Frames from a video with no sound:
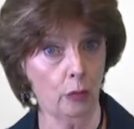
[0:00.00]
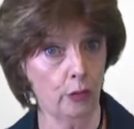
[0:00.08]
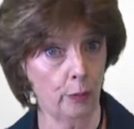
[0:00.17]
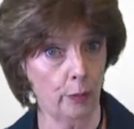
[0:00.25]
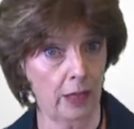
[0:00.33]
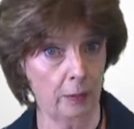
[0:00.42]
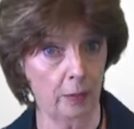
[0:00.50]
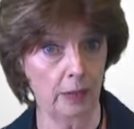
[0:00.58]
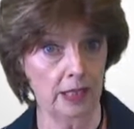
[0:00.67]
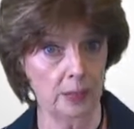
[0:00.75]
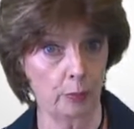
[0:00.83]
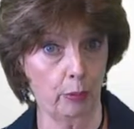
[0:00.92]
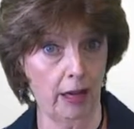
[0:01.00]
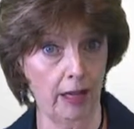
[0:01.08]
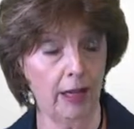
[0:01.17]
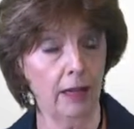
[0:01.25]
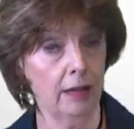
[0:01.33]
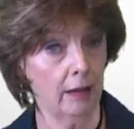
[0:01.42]
to people as
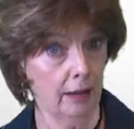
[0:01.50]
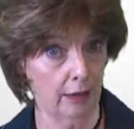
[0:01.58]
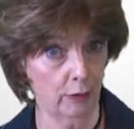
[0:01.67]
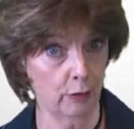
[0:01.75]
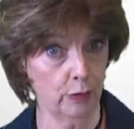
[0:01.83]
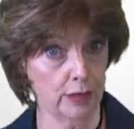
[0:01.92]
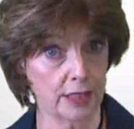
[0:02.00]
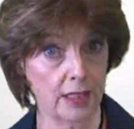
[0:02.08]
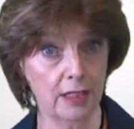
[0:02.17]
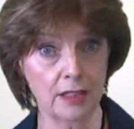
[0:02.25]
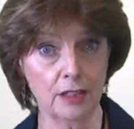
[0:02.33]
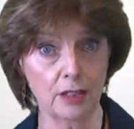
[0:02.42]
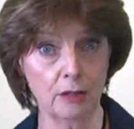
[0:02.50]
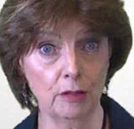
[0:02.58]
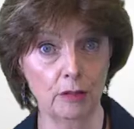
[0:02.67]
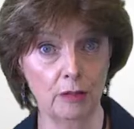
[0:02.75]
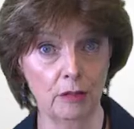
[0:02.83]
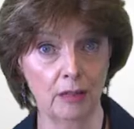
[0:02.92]
brainy and footsy as
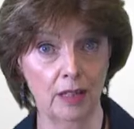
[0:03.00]
you.